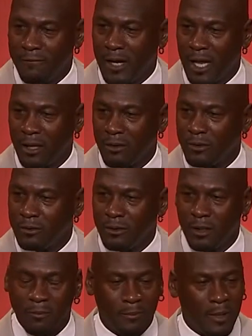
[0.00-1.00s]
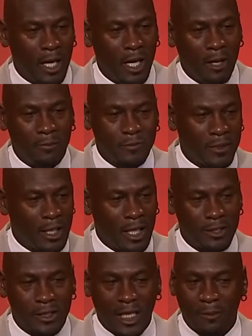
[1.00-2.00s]
father and my mom spent a lot
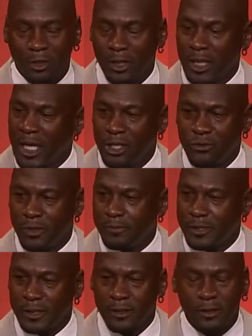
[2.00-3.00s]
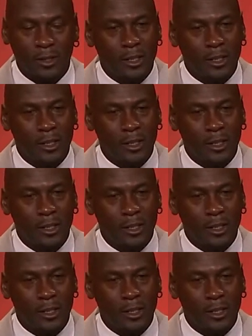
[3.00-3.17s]
of time on the Nike trips, and